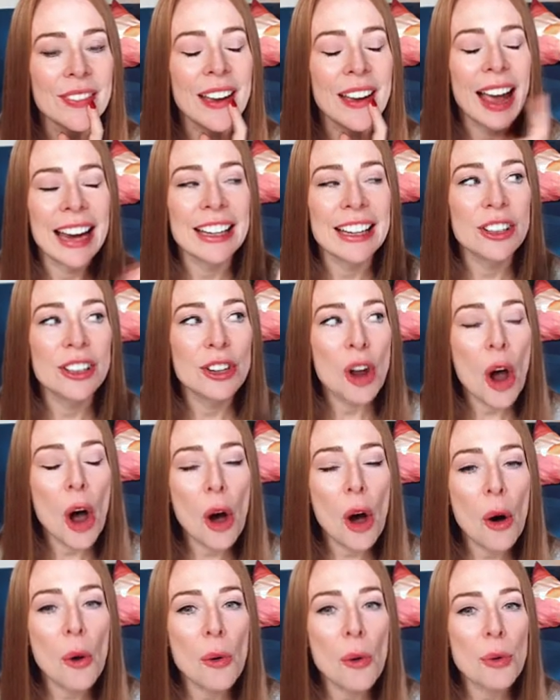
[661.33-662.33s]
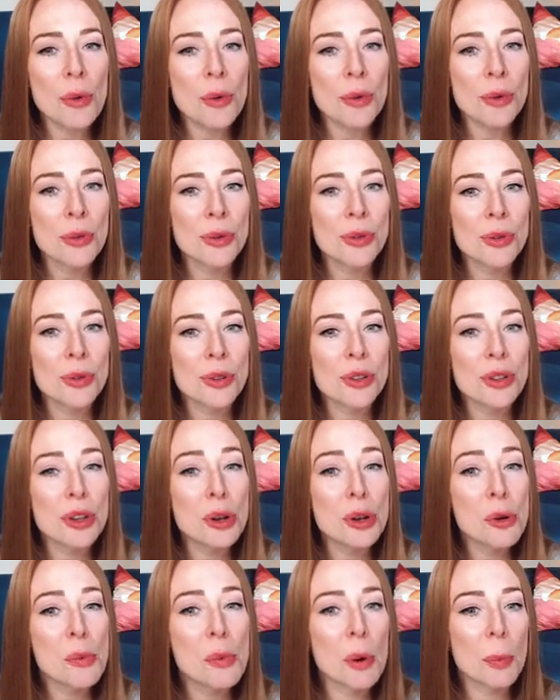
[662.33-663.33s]
I know
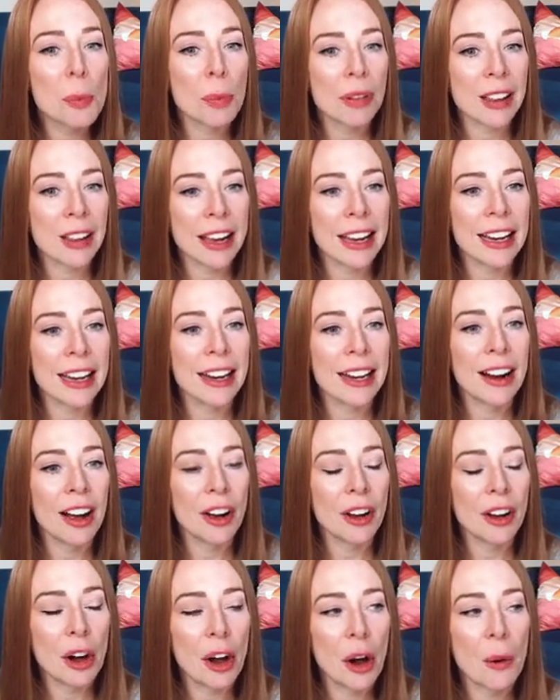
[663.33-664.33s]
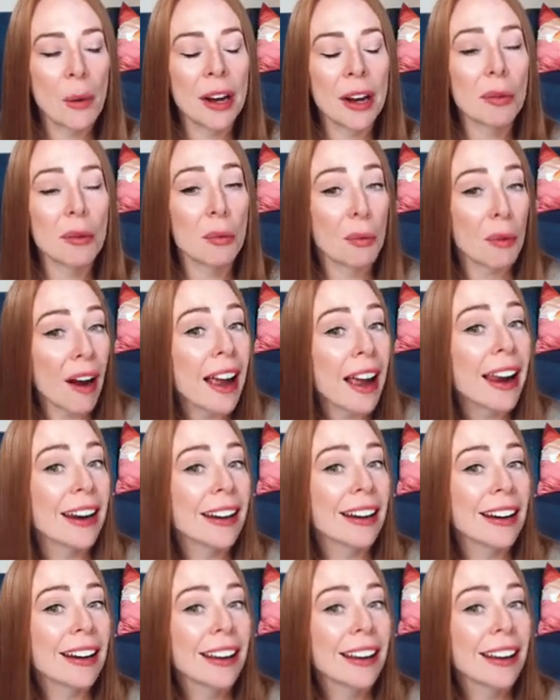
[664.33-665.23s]
you were planning on going right,